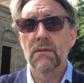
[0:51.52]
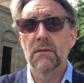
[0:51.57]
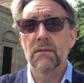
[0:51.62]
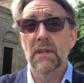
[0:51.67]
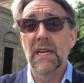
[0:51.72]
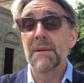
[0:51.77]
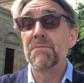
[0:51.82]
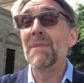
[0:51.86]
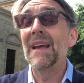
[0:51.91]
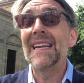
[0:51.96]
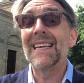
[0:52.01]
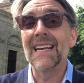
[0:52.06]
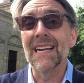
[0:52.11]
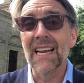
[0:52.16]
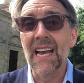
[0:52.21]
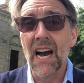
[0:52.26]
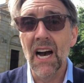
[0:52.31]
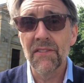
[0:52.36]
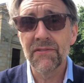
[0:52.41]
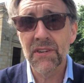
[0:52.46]

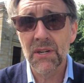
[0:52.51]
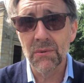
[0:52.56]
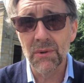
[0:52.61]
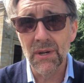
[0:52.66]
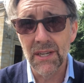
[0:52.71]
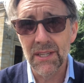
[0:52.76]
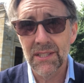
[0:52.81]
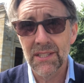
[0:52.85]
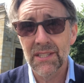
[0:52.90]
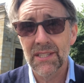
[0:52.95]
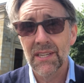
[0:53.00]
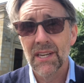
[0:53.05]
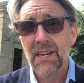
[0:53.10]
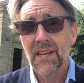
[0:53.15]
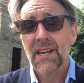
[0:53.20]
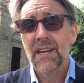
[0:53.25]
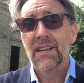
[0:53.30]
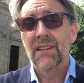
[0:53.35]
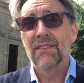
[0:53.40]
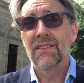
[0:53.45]
Immediately afterwards,
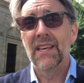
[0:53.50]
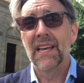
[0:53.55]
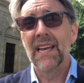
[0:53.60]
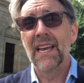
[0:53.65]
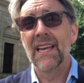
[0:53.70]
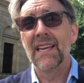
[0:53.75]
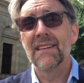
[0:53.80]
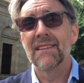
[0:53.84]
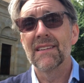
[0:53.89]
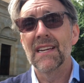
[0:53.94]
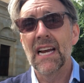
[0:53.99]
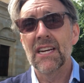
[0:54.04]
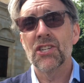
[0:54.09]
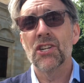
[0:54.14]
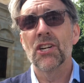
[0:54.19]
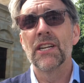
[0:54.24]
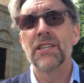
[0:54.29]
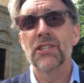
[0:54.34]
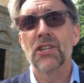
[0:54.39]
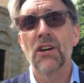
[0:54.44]
the
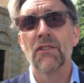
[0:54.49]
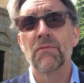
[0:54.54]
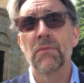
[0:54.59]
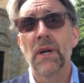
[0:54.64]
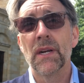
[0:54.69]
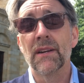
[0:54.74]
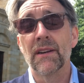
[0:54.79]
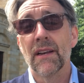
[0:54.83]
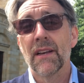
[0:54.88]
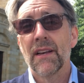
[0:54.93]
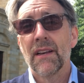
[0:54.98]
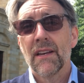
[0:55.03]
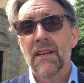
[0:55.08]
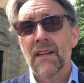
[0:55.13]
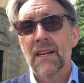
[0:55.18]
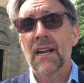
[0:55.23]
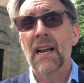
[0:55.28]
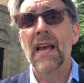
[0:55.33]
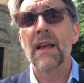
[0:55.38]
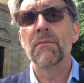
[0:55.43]
nationalist government
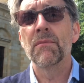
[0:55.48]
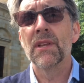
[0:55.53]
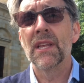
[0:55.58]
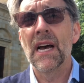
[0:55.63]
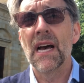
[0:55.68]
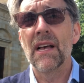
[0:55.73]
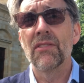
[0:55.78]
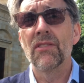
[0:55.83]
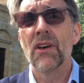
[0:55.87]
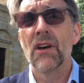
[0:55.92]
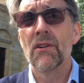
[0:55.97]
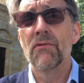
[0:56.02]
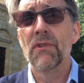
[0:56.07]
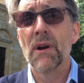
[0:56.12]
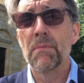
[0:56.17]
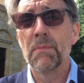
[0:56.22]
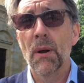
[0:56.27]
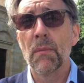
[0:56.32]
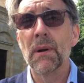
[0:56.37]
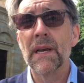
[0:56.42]
claimed that the
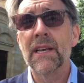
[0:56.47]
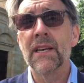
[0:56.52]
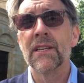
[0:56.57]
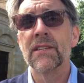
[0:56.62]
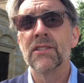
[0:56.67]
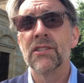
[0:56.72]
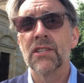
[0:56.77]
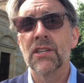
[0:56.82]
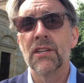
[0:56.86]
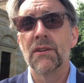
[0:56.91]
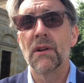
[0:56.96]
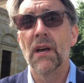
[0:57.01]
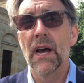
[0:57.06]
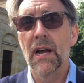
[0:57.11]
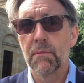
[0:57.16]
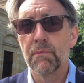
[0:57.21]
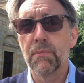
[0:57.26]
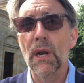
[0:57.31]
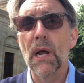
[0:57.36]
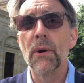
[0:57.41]
Republicans
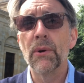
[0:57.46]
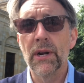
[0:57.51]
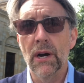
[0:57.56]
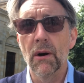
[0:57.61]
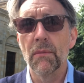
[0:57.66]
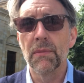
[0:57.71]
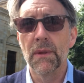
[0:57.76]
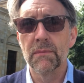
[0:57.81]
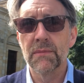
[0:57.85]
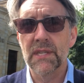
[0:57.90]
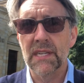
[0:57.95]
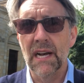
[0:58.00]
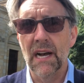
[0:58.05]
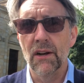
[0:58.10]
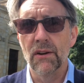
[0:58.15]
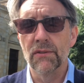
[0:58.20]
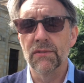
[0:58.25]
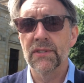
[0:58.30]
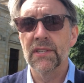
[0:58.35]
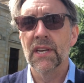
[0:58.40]
had blown it up
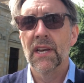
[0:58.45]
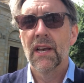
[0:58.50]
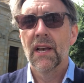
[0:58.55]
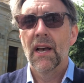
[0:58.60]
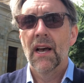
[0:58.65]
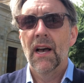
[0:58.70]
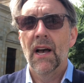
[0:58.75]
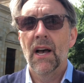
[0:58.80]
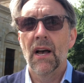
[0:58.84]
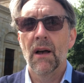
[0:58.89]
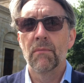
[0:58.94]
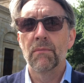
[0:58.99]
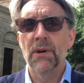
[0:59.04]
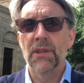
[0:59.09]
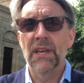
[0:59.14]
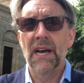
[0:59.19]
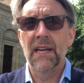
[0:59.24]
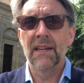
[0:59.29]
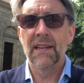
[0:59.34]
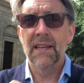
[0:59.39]
themselves,
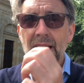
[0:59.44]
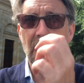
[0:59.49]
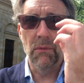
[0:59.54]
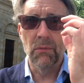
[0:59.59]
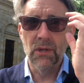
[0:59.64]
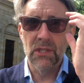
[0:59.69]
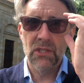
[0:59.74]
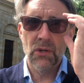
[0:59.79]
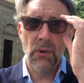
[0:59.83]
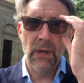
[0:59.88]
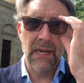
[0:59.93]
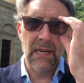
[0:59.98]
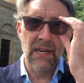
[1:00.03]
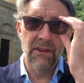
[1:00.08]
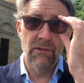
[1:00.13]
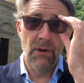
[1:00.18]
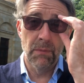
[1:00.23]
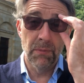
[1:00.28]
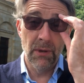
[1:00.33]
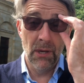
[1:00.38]
but then that was
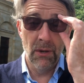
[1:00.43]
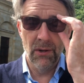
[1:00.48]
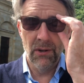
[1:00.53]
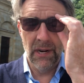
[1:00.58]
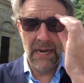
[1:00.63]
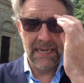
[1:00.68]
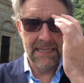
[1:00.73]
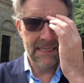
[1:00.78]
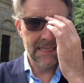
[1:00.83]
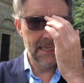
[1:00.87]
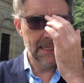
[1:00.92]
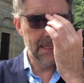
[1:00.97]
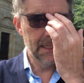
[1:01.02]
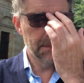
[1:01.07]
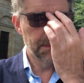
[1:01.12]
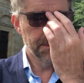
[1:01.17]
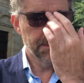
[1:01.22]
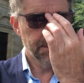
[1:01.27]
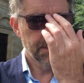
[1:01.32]
quickly repudiated.